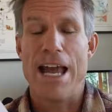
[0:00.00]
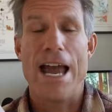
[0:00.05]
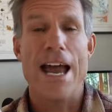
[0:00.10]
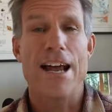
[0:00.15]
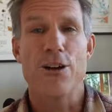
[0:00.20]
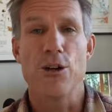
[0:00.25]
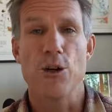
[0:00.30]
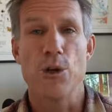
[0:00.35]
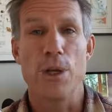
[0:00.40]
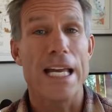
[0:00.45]

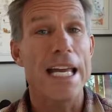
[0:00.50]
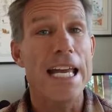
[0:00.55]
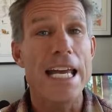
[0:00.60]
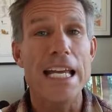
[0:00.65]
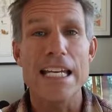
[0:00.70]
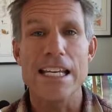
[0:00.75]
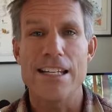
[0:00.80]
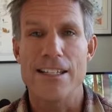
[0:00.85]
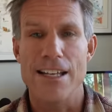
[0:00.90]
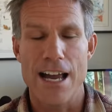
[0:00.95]
tackle
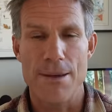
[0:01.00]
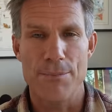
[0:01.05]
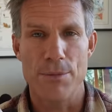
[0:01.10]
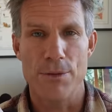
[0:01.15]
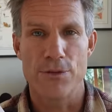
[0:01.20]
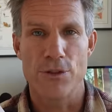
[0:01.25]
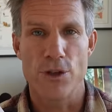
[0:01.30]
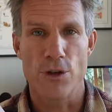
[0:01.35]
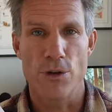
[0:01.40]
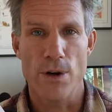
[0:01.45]
any type
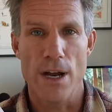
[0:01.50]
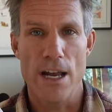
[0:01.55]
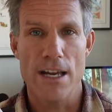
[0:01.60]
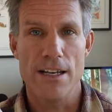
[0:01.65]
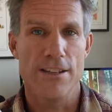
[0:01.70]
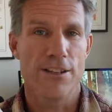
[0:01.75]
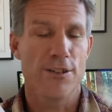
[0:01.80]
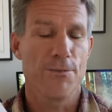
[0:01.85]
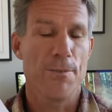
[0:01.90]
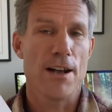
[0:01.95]
of
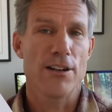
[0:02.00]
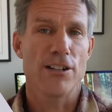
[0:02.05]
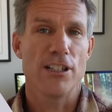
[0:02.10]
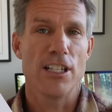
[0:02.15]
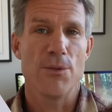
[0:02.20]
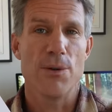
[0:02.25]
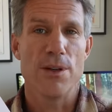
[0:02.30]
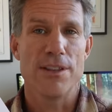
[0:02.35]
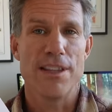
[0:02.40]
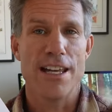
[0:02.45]
terrain,
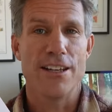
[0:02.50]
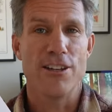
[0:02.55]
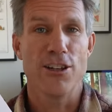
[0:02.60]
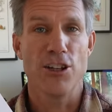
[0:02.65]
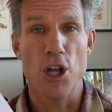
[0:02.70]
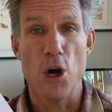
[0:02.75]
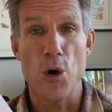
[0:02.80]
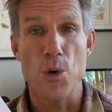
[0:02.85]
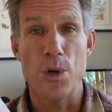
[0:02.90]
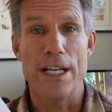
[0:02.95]
especially with a
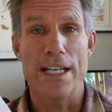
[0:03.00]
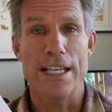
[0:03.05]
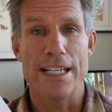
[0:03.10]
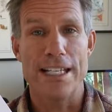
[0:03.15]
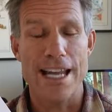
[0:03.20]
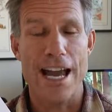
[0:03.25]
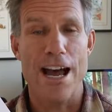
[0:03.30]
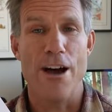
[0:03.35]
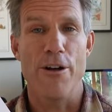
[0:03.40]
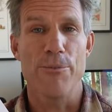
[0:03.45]
loaded
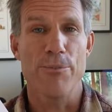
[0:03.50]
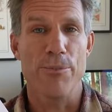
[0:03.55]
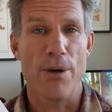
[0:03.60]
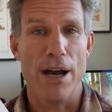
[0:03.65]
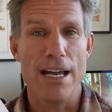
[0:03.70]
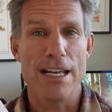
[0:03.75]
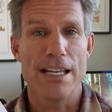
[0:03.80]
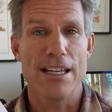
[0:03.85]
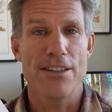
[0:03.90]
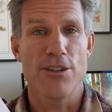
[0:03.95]
down
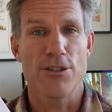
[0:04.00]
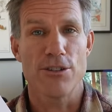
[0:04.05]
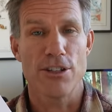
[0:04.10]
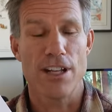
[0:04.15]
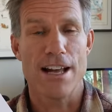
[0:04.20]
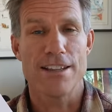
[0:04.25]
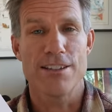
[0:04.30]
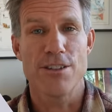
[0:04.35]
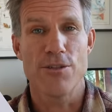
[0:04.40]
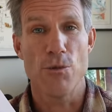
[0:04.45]
bike and there's
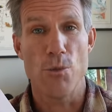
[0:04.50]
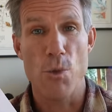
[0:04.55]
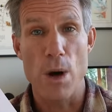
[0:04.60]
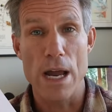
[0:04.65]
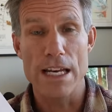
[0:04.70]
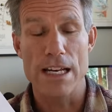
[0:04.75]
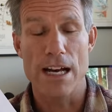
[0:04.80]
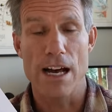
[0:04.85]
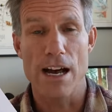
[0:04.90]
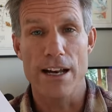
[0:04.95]
lots of
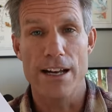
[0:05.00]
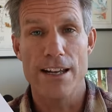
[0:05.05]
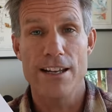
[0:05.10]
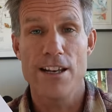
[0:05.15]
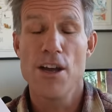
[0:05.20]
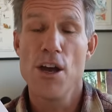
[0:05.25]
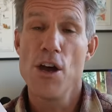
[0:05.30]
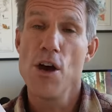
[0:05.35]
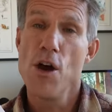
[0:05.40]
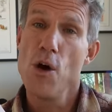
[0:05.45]
weight on it?